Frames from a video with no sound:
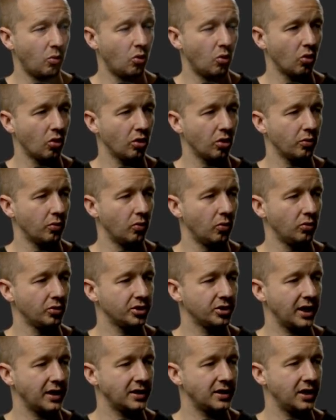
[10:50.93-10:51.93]
more rule
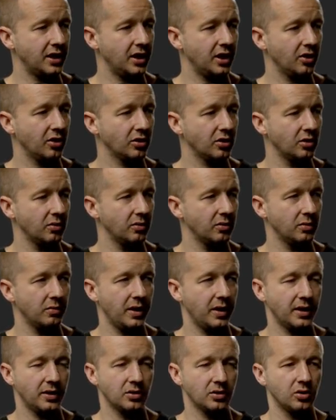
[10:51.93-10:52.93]
sets in here to, to
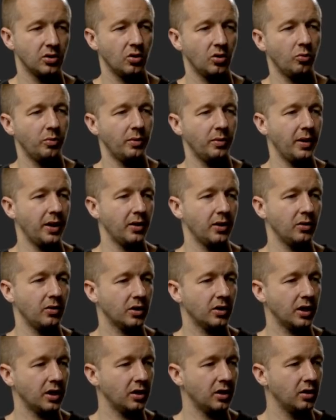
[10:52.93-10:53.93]
make this a little bit better
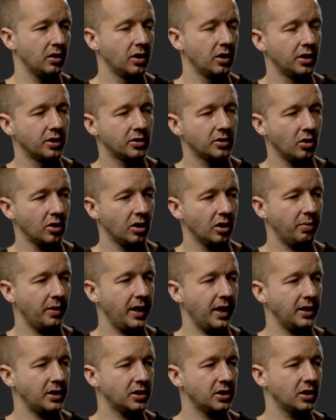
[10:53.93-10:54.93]
looking. So I'm going to
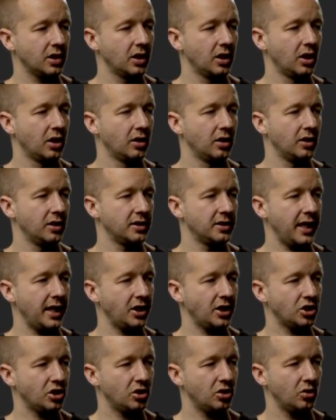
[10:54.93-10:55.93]
paste this
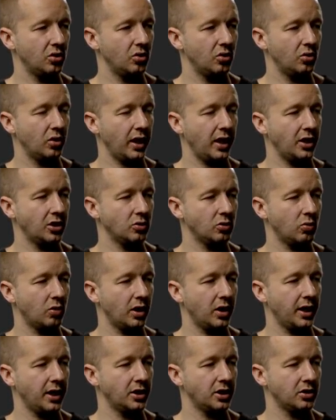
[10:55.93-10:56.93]
H2, H1,
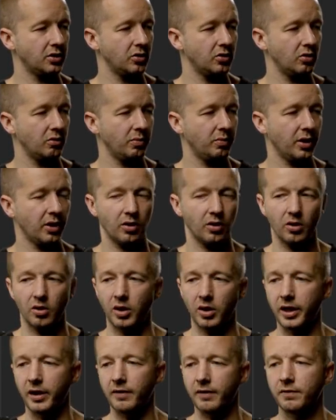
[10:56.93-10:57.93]
H2, and
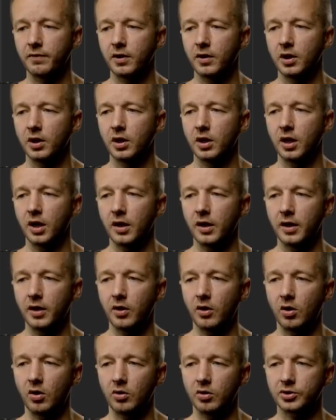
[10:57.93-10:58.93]
paragraph, and then
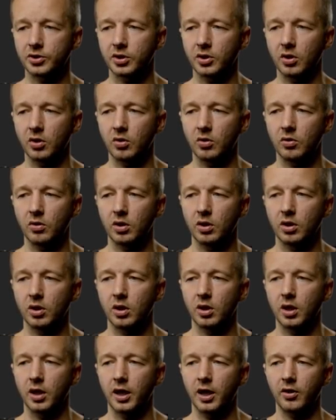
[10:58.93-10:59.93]
also
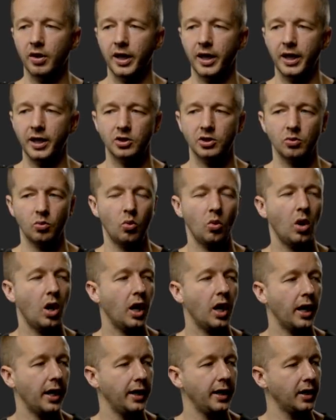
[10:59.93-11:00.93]
our
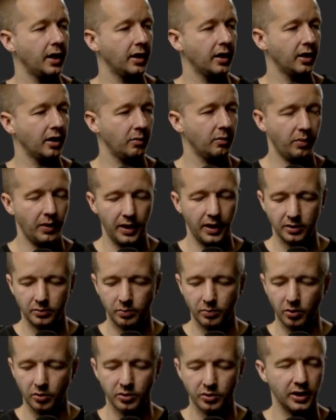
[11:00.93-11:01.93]
H1, I'm going to paste,
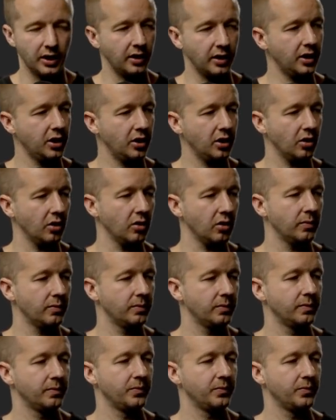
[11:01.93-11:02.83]
post out here,